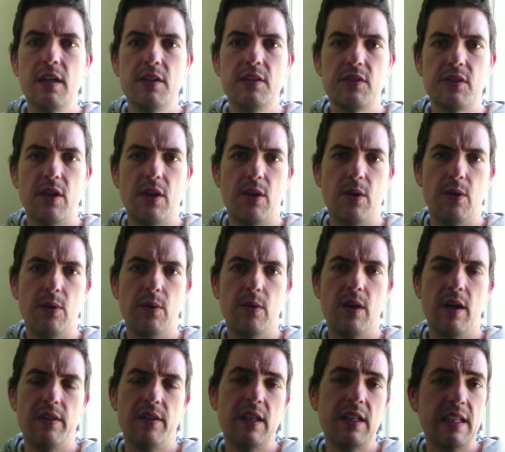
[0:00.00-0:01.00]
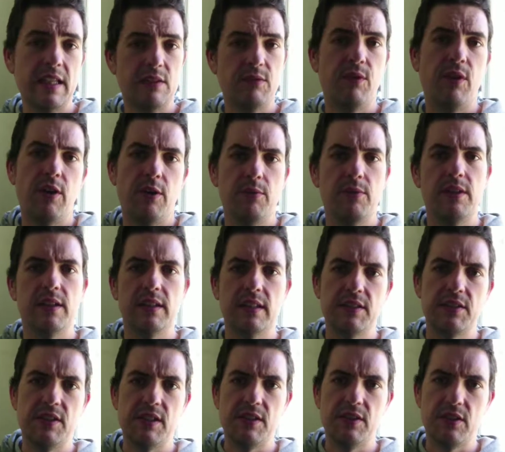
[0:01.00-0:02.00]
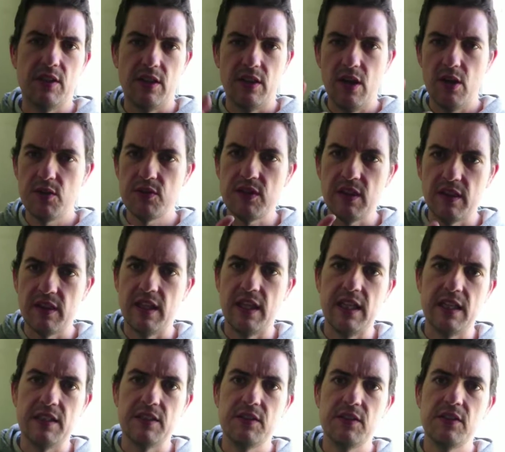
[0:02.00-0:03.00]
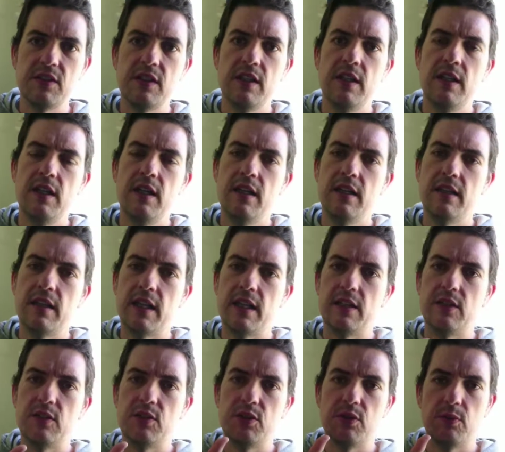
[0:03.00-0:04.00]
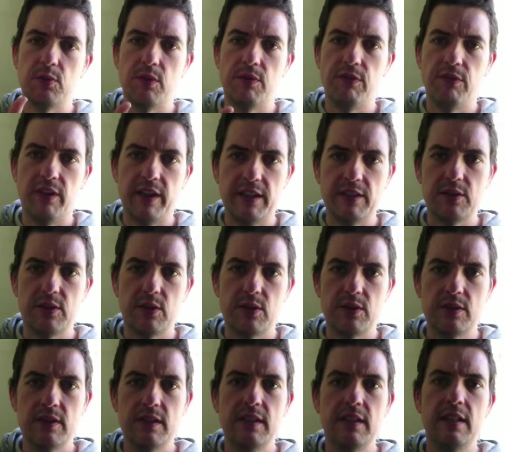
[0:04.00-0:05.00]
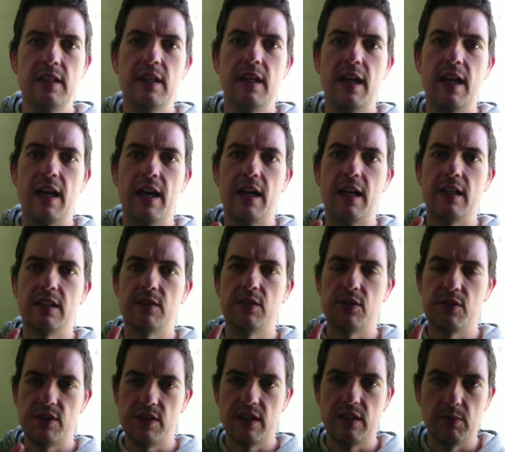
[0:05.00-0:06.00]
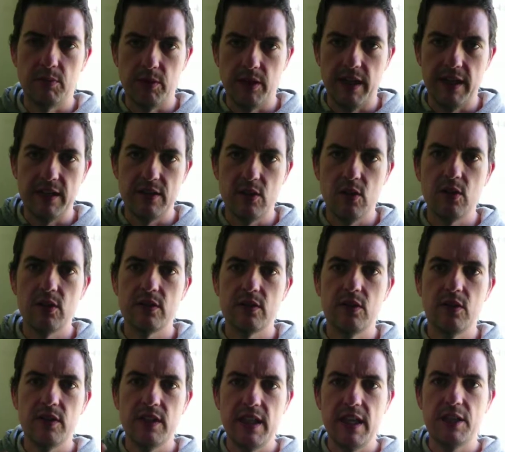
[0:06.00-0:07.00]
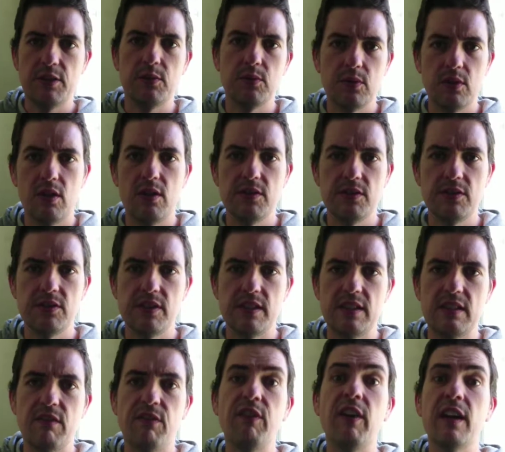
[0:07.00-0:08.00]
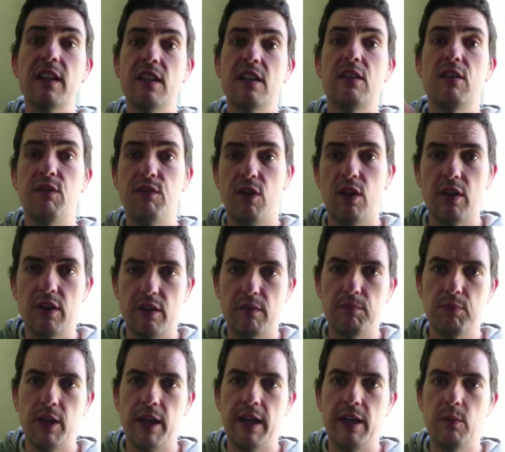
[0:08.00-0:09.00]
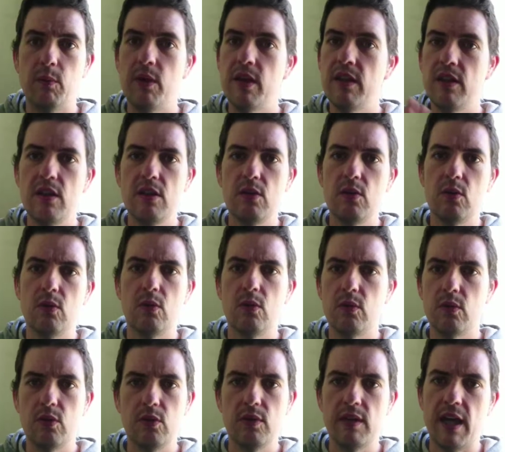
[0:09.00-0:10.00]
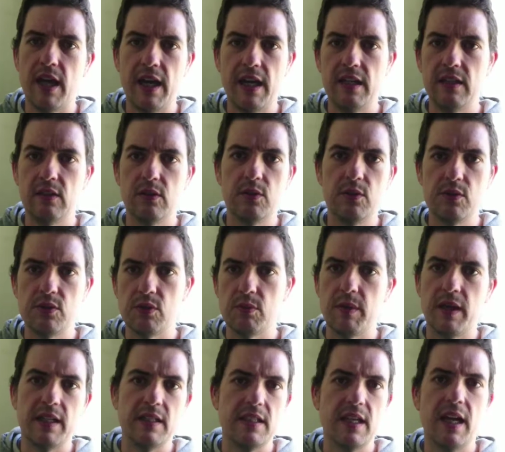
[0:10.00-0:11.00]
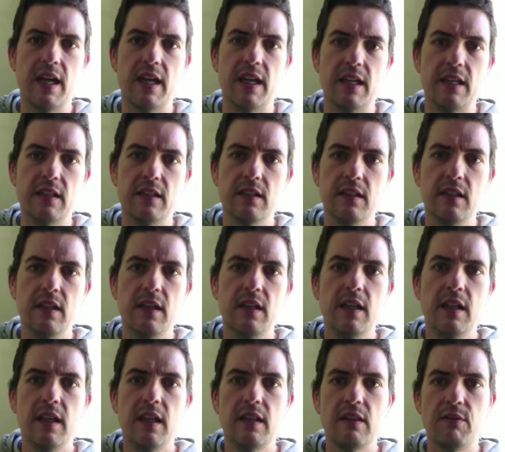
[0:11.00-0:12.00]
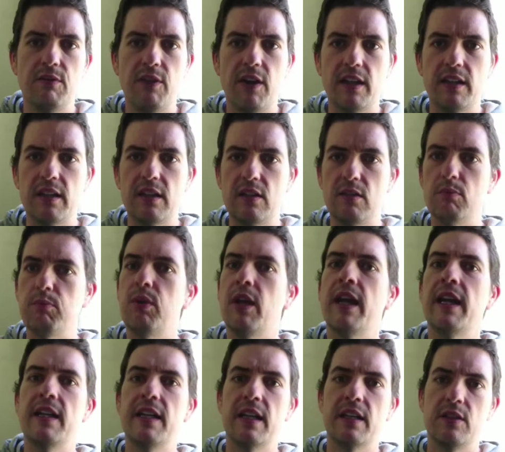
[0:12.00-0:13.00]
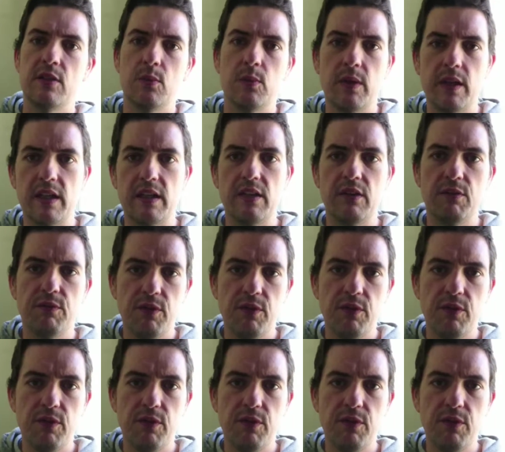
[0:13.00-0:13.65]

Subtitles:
So I think that's very realistic. So those are things that you should reflect on to celebrate. Not the actual loss, it's the fact that you followed a plan. Whether you gain, lose or maintain, the fact that you planned out your week, you